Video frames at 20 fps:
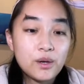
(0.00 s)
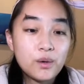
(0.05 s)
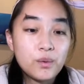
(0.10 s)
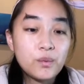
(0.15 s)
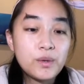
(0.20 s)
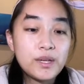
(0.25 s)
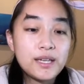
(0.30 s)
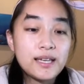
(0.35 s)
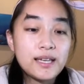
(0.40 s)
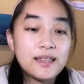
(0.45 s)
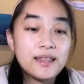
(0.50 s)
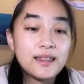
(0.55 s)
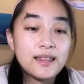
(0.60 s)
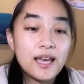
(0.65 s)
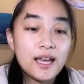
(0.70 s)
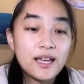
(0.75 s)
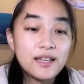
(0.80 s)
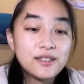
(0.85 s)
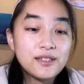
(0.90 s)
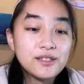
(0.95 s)
we can
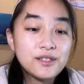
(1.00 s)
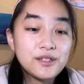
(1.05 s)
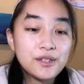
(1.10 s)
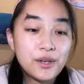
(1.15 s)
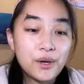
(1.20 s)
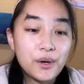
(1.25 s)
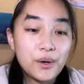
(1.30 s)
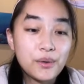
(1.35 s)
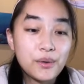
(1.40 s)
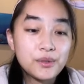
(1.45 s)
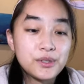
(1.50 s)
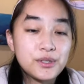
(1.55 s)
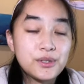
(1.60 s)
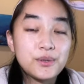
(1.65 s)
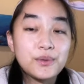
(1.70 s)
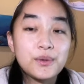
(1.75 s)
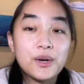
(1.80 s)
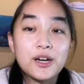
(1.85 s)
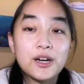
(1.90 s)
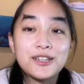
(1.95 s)
then go
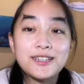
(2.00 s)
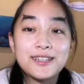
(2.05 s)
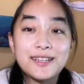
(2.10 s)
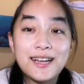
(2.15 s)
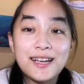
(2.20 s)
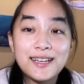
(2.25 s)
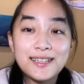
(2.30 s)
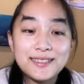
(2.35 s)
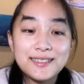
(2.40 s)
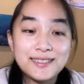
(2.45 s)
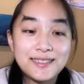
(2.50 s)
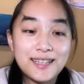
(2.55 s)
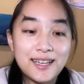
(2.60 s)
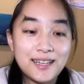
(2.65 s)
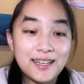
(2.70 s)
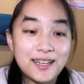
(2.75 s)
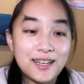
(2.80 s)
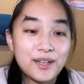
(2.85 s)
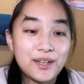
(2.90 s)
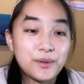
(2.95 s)
to our next
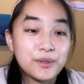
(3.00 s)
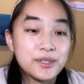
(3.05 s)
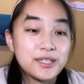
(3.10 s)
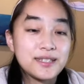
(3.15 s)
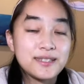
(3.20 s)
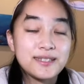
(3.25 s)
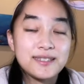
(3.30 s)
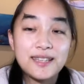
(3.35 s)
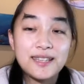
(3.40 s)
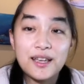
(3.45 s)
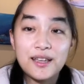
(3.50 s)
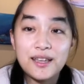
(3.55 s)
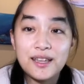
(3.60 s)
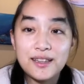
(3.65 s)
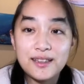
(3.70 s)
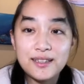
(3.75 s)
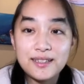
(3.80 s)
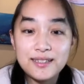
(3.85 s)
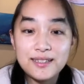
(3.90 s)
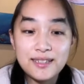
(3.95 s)
setting, which is
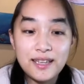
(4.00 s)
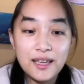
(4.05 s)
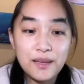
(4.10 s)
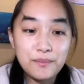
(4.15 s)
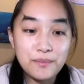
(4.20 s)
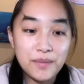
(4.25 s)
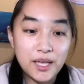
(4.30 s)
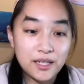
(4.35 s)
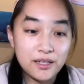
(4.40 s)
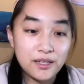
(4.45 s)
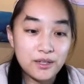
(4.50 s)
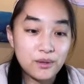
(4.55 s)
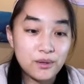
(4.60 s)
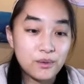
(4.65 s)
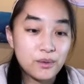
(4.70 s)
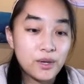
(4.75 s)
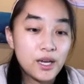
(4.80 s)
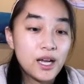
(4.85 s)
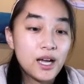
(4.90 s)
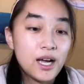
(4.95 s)
in the same menu